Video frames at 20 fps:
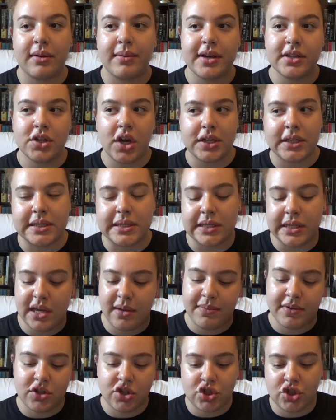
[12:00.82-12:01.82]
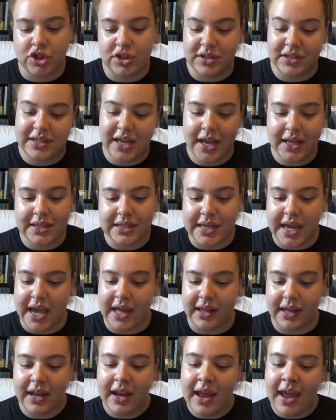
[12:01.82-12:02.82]
everybody's gone to sleep, it's just dead
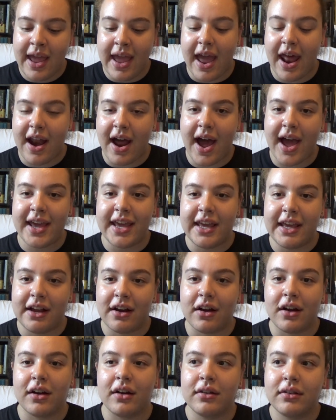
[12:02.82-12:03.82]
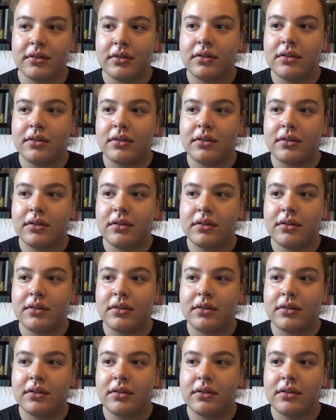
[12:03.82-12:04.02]
silent, and I hear,